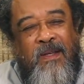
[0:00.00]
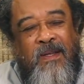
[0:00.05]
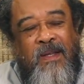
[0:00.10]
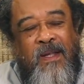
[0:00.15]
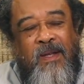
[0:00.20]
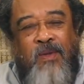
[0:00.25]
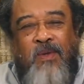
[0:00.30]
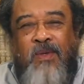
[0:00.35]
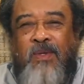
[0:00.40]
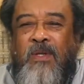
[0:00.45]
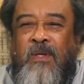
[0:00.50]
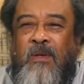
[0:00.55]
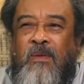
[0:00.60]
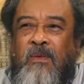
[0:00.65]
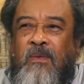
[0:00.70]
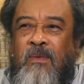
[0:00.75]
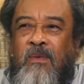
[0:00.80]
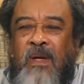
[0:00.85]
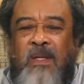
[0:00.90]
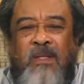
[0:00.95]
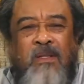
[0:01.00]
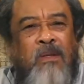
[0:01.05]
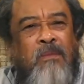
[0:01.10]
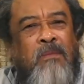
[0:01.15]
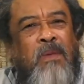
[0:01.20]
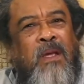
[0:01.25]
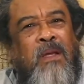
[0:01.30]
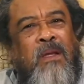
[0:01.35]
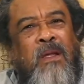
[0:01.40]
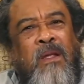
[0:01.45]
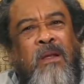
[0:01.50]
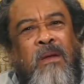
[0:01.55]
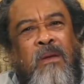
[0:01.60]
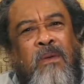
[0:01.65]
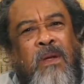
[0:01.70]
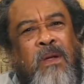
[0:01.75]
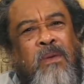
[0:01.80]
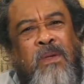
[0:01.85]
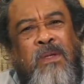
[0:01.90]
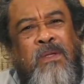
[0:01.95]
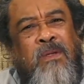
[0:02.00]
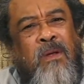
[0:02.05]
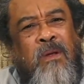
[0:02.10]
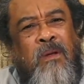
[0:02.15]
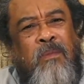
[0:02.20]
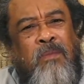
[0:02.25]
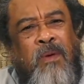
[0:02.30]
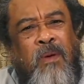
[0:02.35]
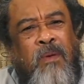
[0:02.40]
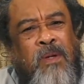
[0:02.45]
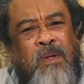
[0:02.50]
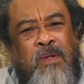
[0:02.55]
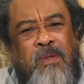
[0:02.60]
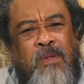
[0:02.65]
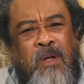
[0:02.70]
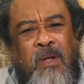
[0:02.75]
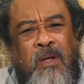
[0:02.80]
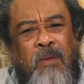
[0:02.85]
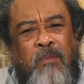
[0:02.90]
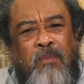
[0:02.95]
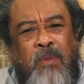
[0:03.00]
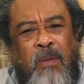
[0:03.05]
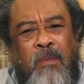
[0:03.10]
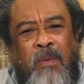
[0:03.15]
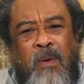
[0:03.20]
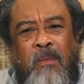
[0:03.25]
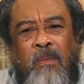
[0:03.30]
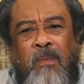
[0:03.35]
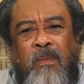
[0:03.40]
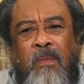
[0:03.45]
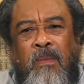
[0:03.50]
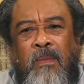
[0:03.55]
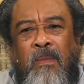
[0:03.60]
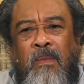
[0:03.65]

Then you see, what's the big deal? What was all the problem?